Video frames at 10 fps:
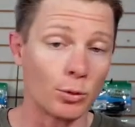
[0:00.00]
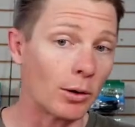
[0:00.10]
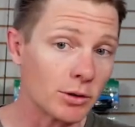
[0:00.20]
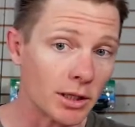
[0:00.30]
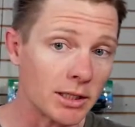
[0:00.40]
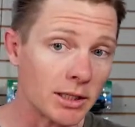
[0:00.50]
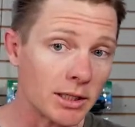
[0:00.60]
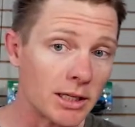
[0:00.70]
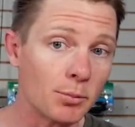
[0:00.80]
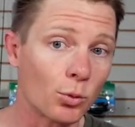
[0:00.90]
And when I was in
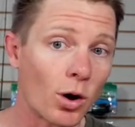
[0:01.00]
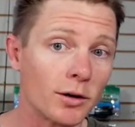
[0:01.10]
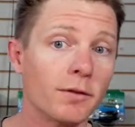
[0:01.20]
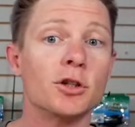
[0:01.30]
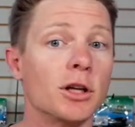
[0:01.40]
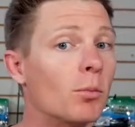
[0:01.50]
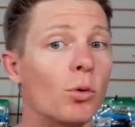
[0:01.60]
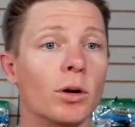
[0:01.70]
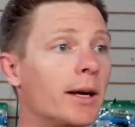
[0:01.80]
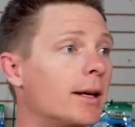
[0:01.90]
the deeper water, fishing
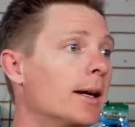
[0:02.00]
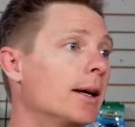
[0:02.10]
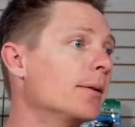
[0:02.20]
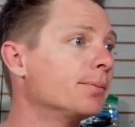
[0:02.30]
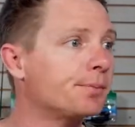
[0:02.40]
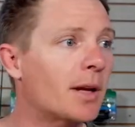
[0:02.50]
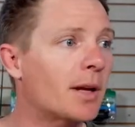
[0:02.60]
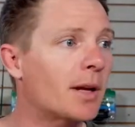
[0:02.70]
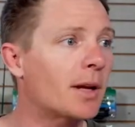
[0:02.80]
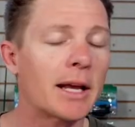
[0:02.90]
it more like
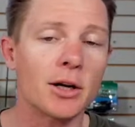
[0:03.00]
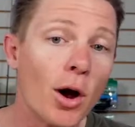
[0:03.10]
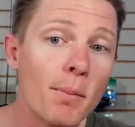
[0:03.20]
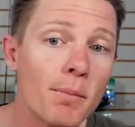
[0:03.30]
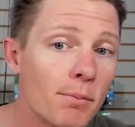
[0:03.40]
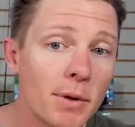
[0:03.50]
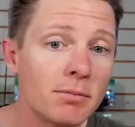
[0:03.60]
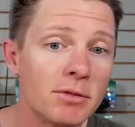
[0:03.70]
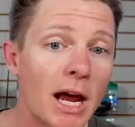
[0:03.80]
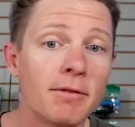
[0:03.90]
a
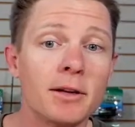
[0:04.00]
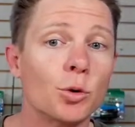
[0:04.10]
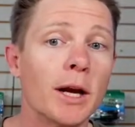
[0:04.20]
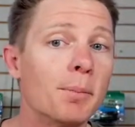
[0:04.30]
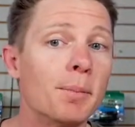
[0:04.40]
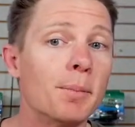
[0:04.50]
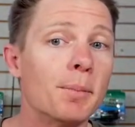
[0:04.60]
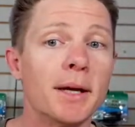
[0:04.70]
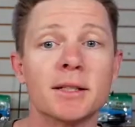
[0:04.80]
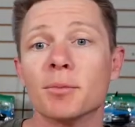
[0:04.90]
mid-diving
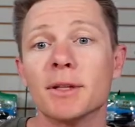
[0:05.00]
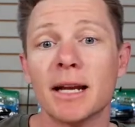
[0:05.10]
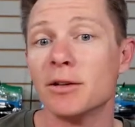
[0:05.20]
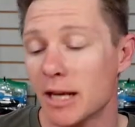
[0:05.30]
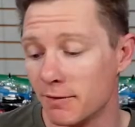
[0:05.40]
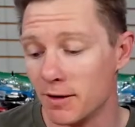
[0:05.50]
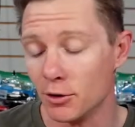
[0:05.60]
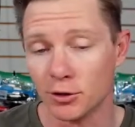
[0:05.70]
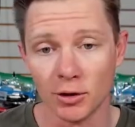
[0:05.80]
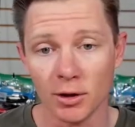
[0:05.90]
crankbait down to 10
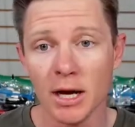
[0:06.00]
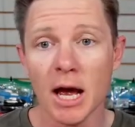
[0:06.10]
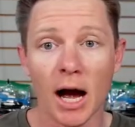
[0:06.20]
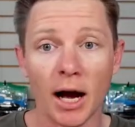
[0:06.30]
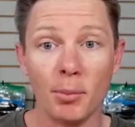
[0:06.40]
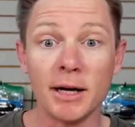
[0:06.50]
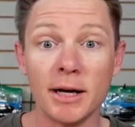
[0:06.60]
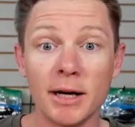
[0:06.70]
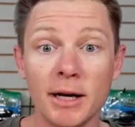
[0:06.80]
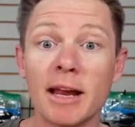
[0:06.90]
feet or so. So
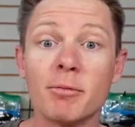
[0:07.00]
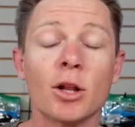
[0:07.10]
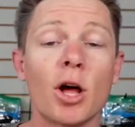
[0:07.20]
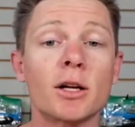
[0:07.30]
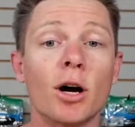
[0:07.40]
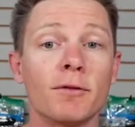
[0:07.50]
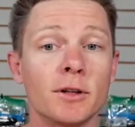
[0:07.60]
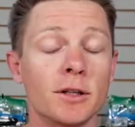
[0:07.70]
it gave me a lot of